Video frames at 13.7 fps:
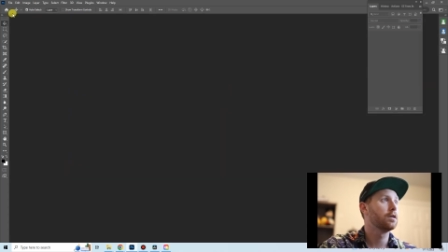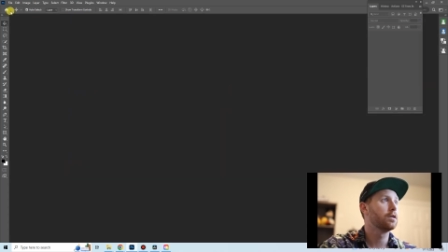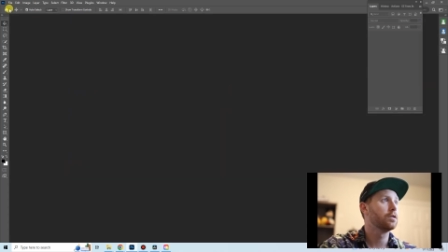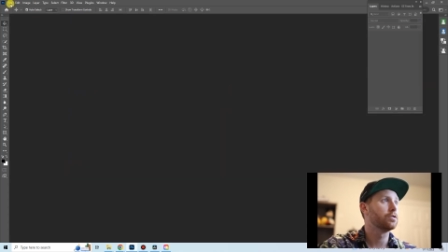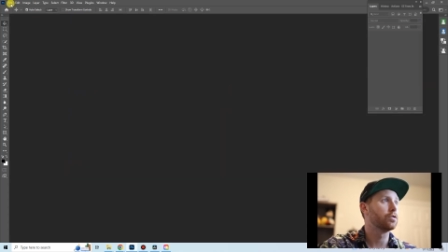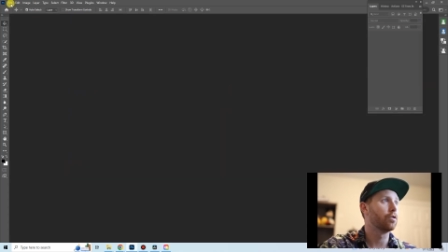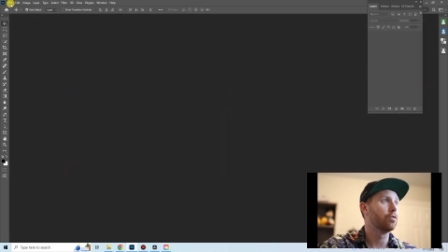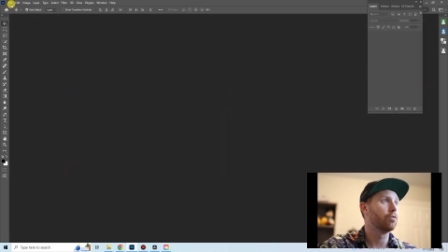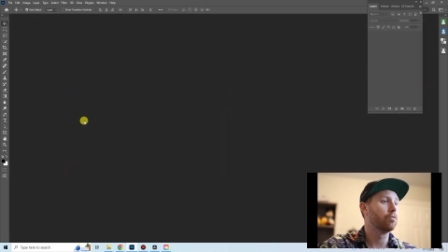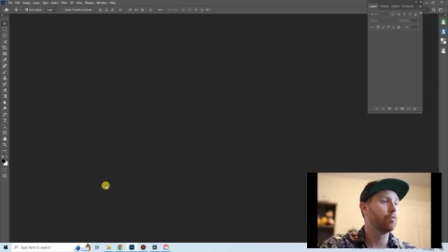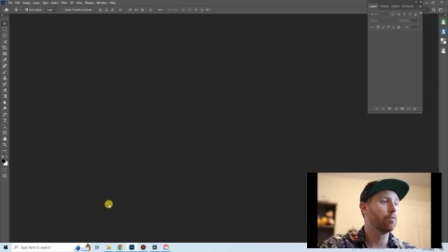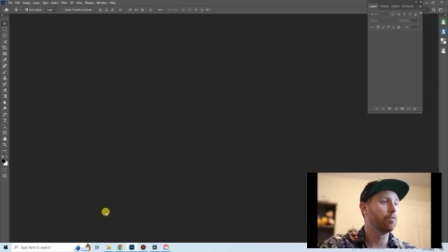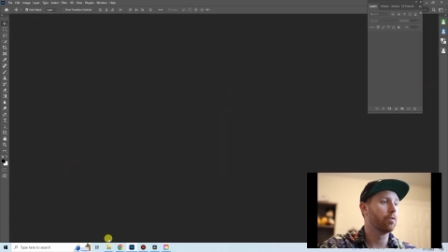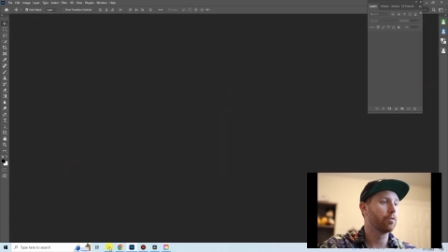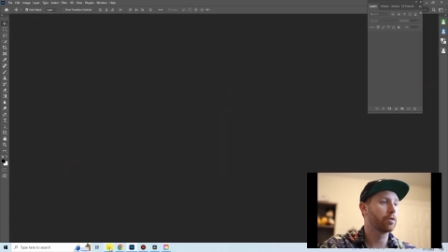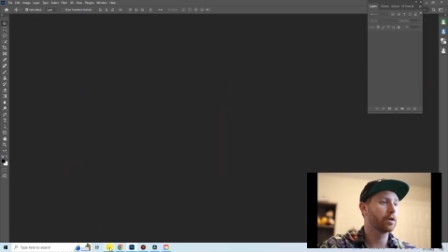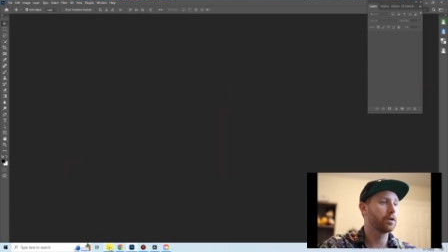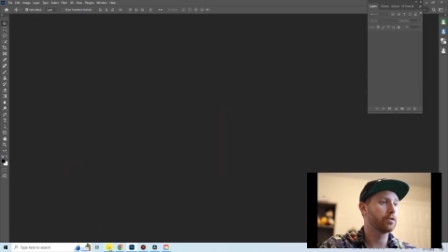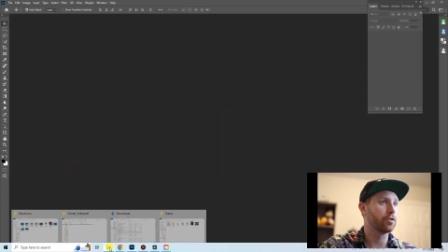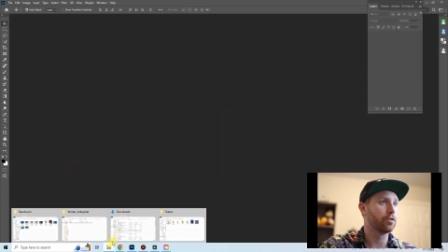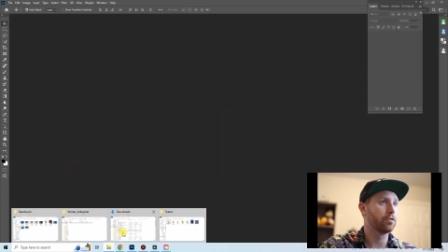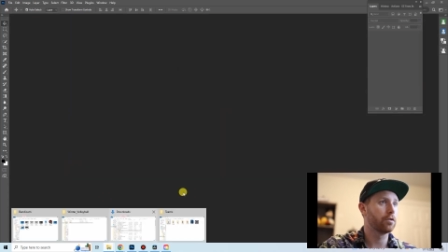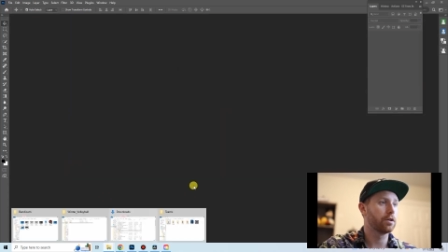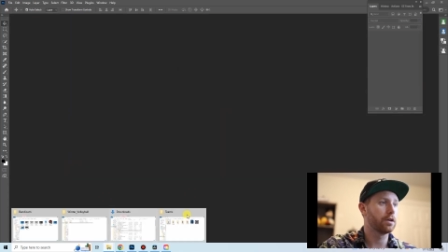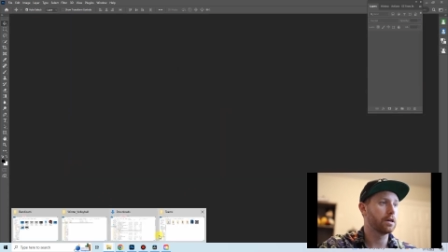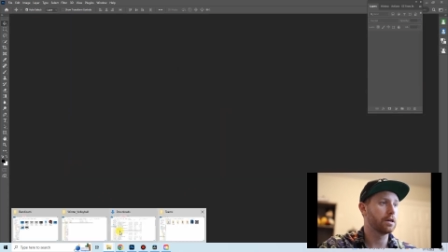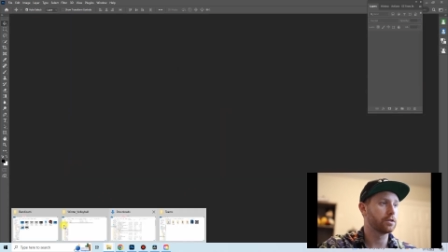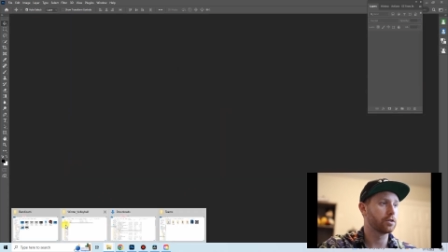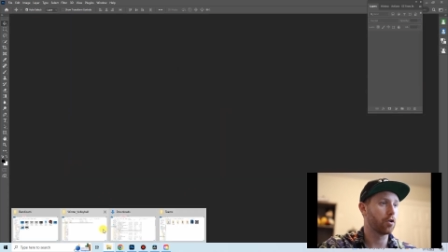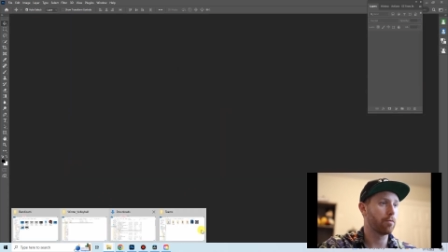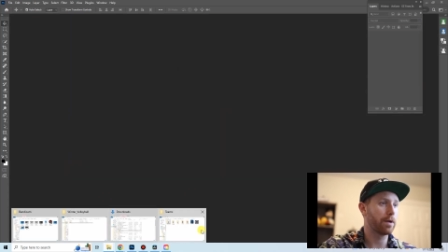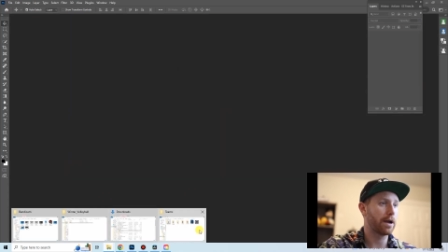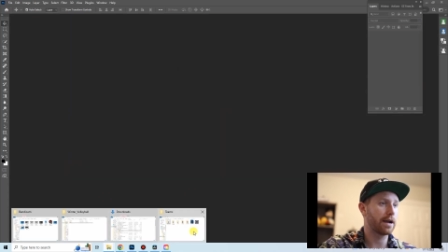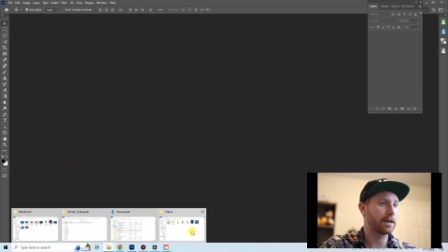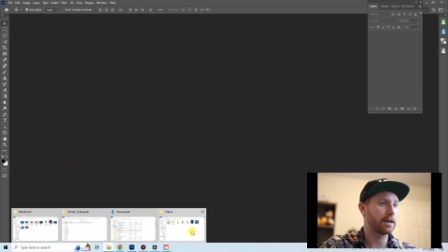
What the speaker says: So what we're going to do is go back